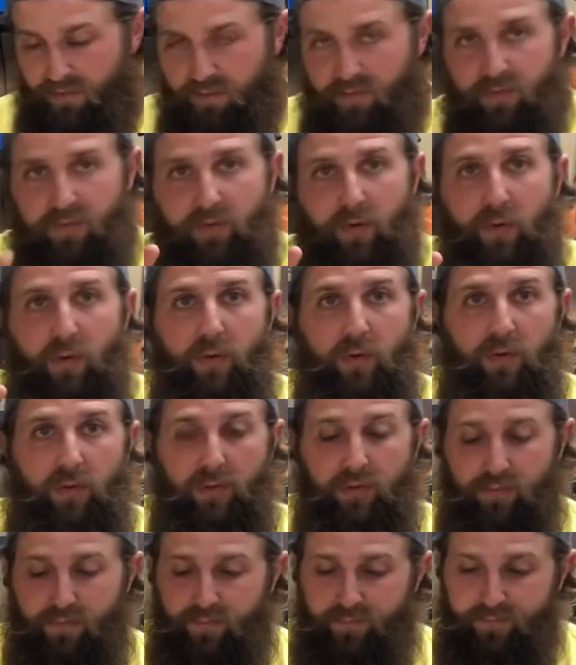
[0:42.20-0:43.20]
full
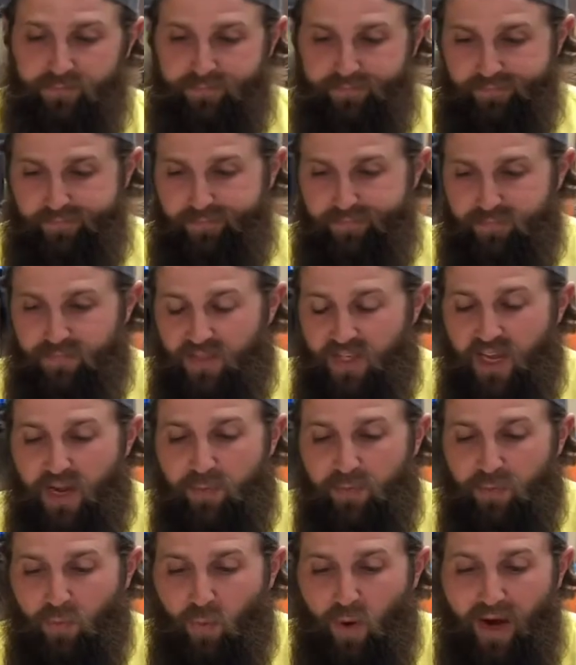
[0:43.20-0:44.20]
depth
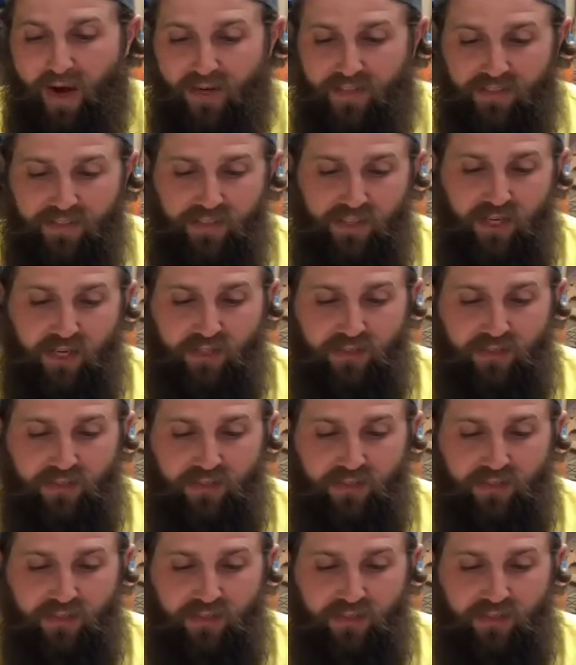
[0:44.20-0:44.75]
wax cut